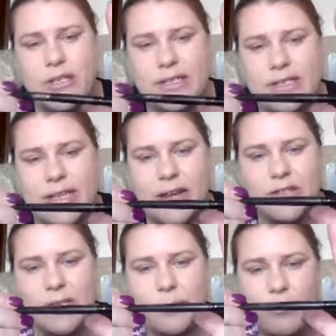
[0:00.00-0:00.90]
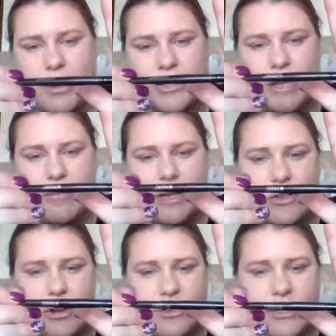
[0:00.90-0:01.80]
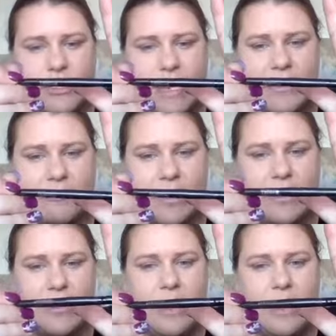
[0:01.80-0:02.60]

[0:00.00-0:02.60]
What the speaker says: This is actually a brush that my daughter just gave me,